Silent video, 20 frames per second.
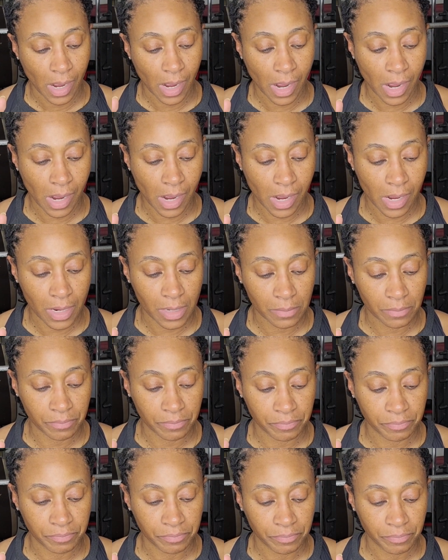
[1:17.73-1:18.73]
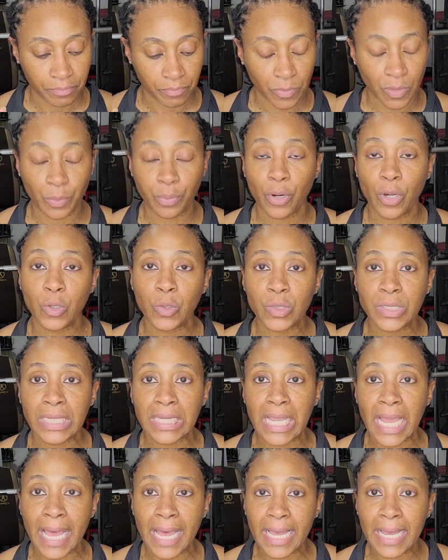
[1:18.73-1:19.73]
Um, the pros and
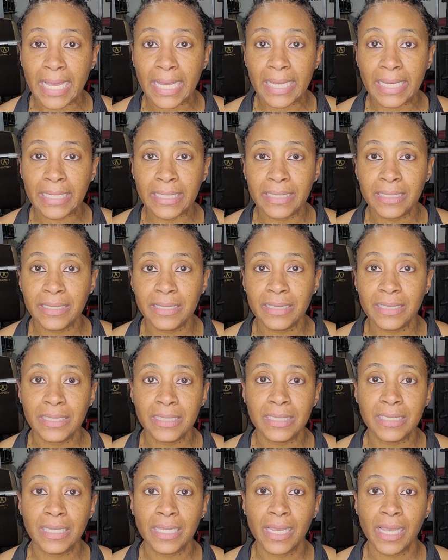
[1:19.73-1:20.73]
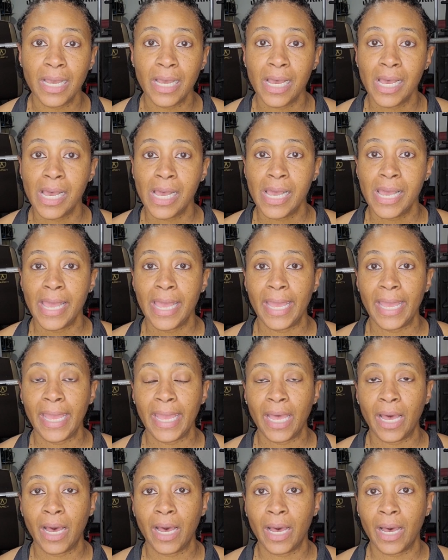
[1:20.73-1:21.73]
cons,
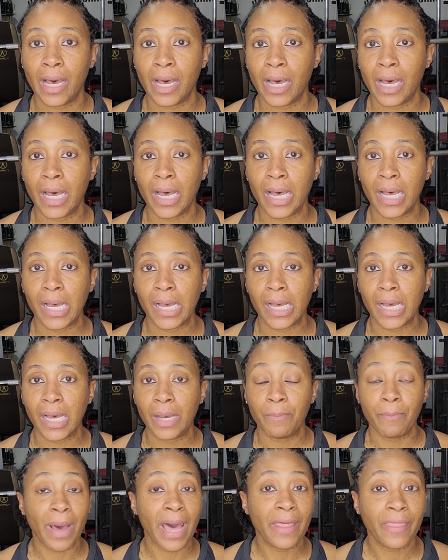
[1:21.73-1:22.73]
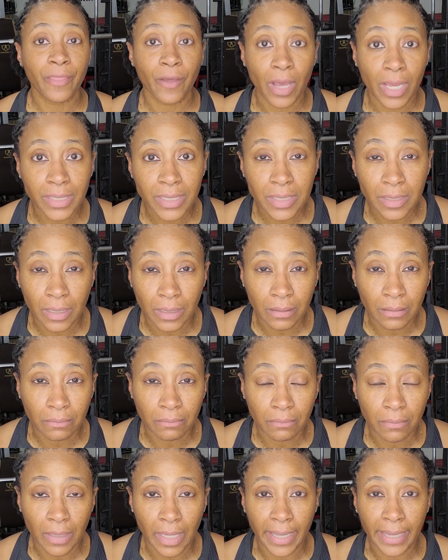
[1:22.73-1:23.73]
uh, my thoughts on them,
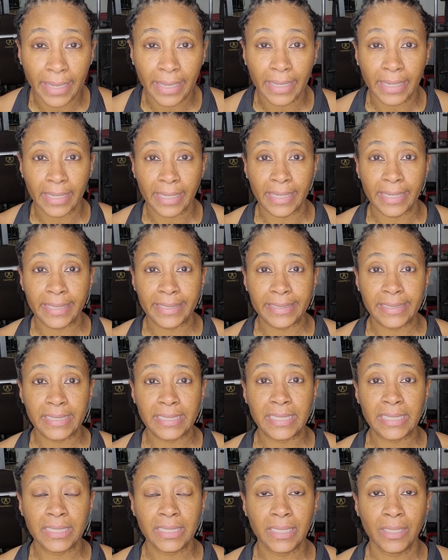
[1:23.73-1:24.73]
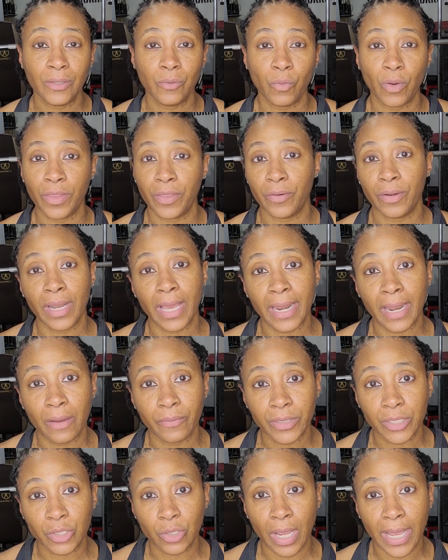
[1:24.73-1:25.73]
and whether or not I
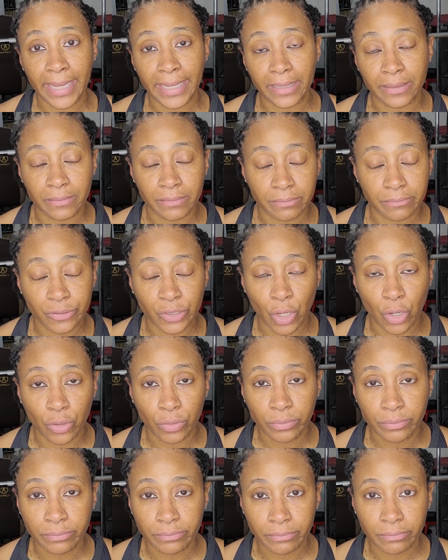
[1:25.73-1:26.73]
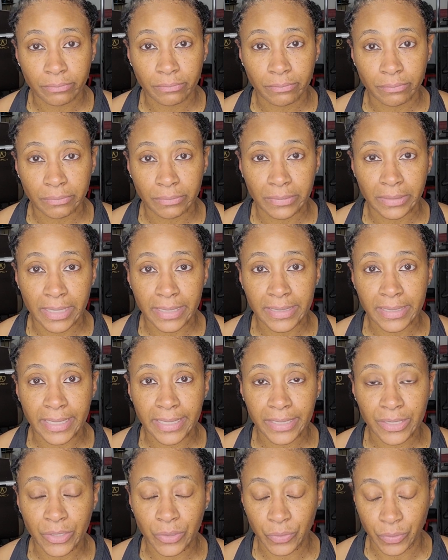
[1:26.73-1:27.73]
would try it. So let's
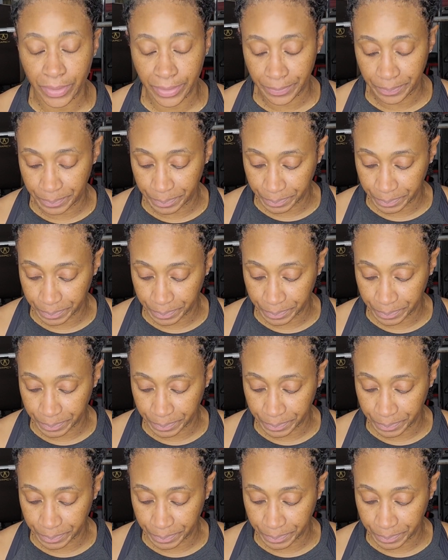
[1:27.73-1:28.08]
get to it.